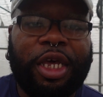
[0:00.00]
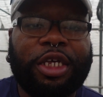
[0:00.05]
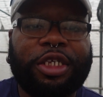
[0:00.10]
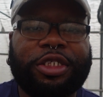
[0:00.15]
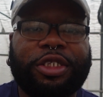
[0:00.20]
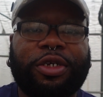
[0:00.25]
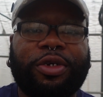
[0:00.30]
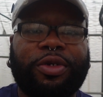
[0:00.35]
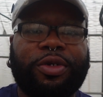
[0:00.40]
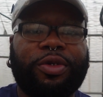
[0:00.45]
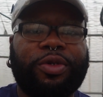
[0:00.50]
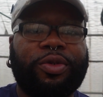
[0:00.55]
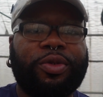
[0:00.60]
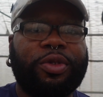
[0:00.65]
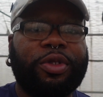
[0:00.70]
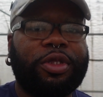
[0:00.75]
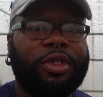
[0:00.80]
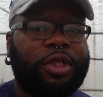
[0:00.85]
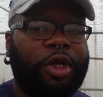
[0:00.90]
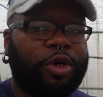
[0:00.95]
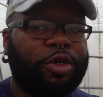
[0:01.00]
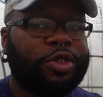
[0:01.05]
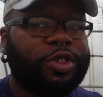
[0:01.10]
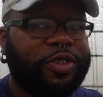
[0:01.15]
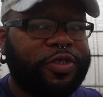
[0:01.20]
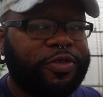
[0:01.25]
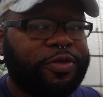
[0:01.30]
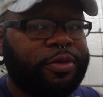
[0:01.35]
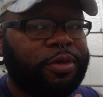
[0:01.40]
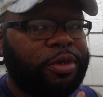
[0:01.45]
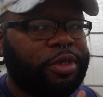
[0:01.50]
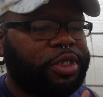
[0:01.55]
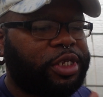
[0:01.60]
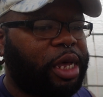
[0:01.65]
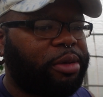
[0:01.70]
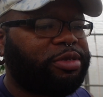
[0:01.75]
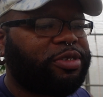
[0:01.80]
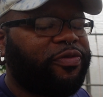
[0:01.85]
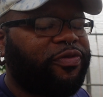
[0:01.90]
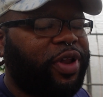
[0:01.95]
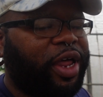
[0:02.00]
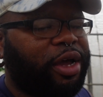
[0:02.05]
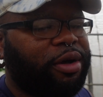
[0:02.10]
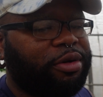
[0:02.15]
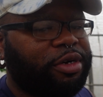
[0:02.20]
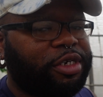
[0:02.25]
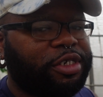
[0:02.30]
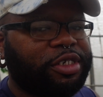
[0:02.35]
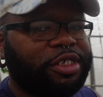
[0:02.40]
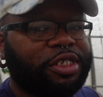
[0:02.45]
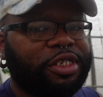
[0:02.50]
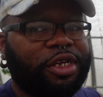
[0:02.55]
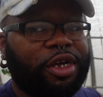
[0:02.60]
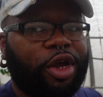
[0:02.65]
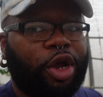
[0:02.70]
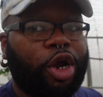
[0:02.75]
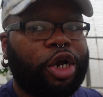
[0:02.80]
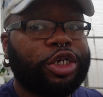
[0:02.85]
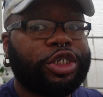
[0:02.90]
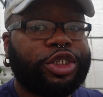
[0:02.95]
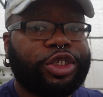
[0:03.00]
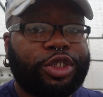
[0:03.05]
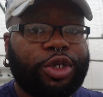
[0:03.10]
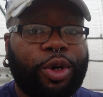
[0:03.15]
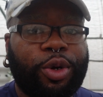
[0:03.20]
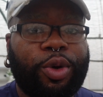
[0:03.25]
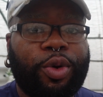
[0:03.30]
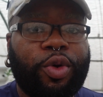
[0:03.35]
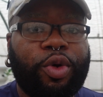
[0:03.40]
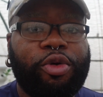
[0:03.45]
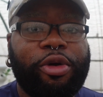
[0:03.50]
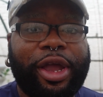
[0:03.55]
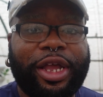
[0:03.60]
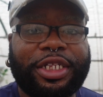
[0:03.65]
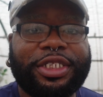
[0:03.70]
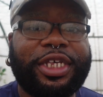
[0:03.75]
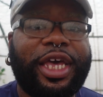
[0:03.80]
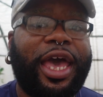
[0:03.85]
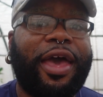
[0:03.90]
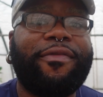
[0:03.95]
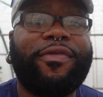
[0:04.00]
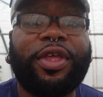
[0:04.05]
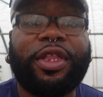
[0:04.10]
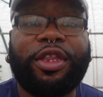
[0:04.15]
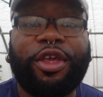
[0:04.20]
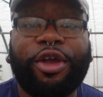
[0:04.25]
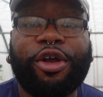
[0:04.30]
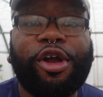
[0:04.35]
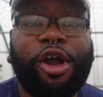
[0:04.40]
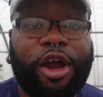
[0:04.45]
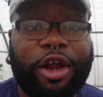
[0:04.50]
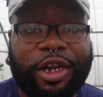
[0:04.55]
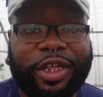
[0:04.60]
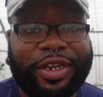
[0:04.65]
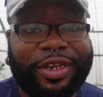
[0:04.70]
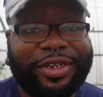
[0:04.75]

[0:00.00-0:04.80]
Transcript: So those types of flowers are so great to have in your garden.